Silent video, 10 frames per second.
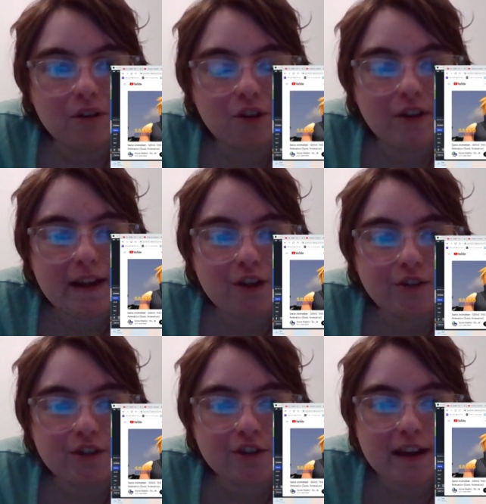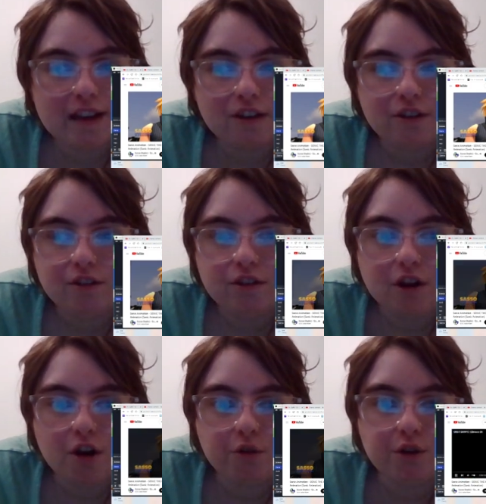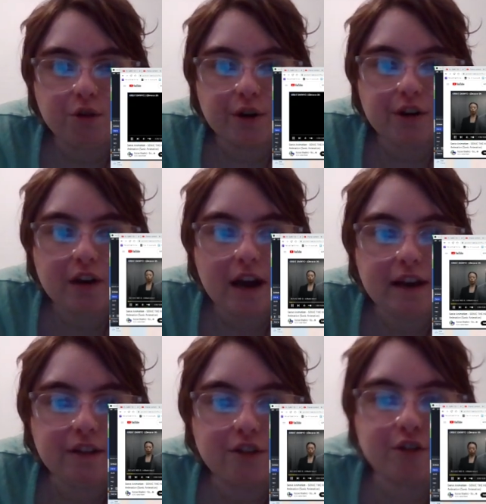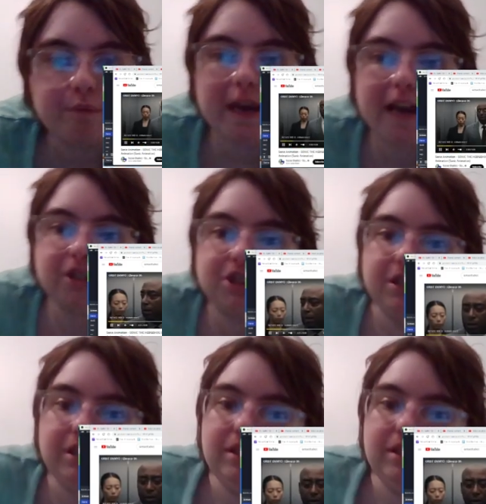Cloud is like, no, you are not in Smash.